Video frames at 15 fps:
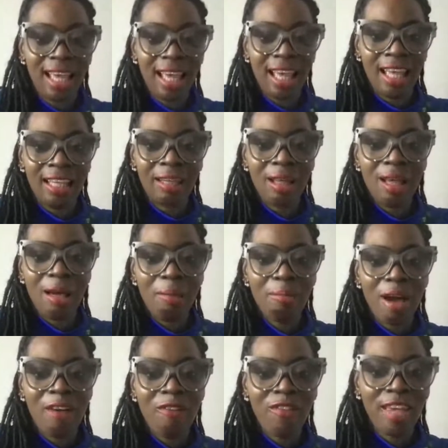And
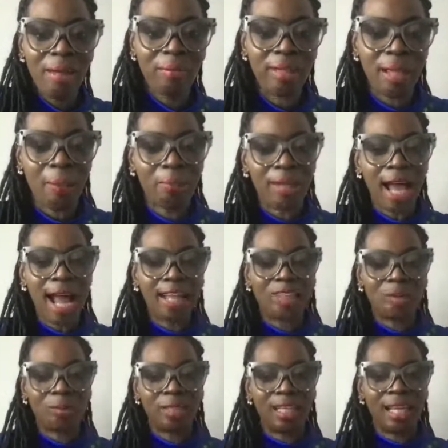my family
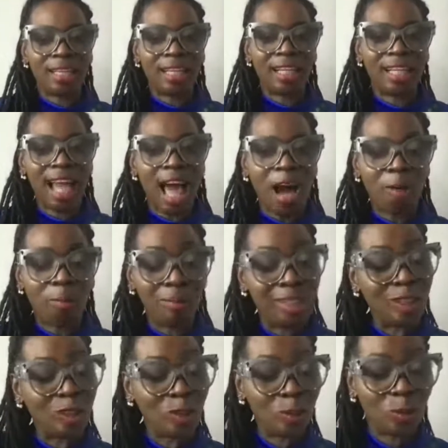obliged me and allowed
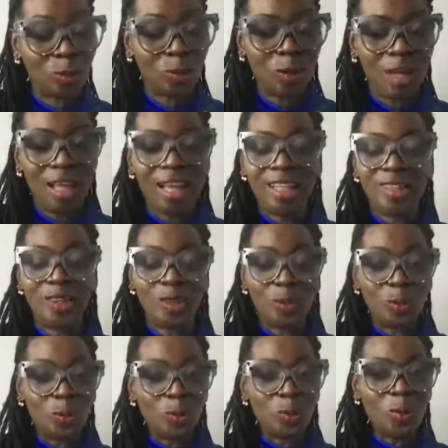me to
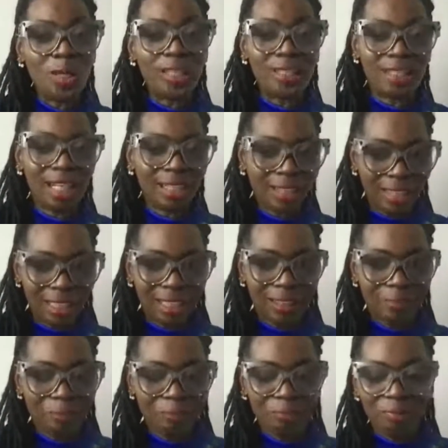do nothing.